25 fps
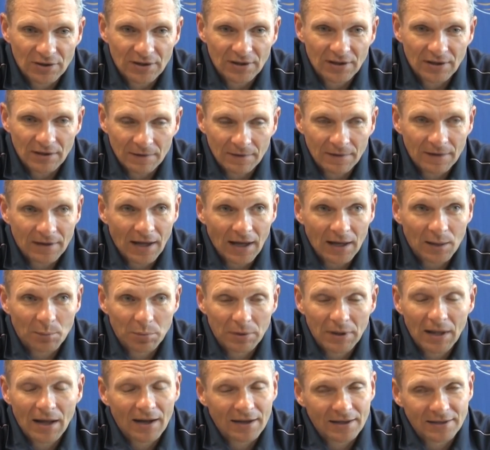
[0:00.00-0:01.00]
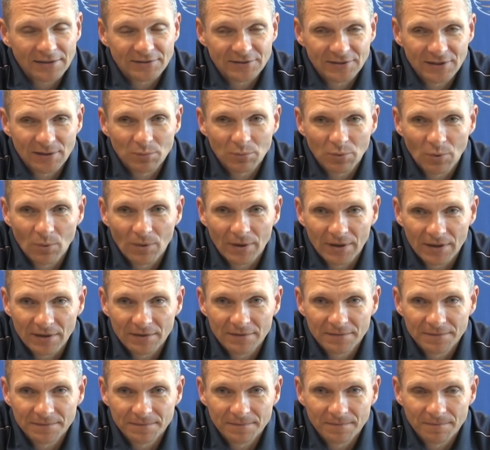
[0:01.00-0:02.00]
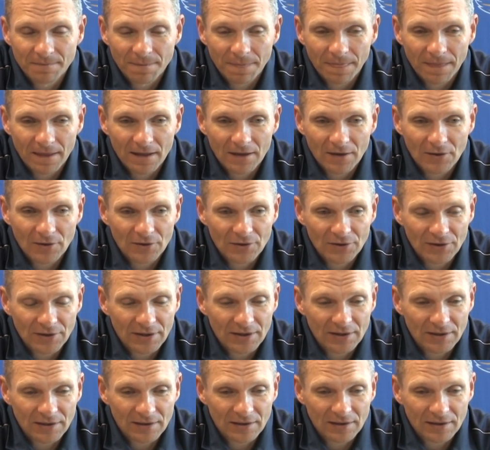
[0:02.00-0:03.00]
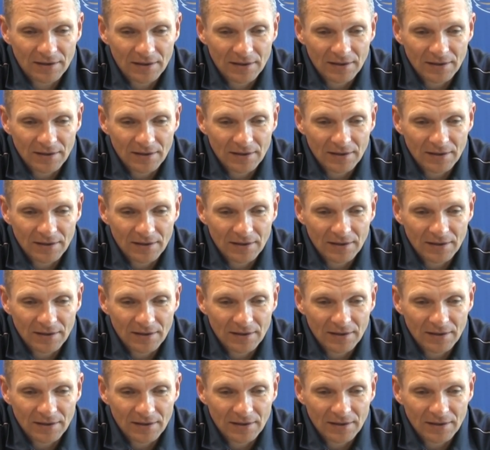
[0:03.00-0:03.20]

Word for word: You, you got to block at some point. You know, you, you,